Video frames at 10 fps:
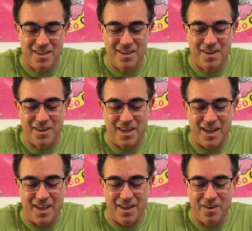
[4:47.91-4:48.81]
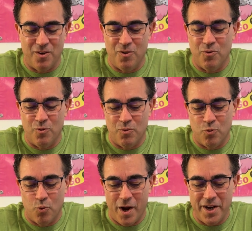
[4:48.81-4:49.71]
Okay,
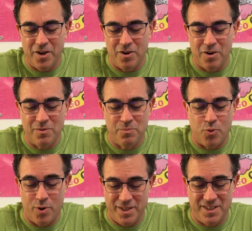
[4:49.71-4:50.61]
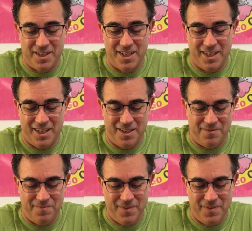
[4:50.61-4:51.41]
Wire Poisoning.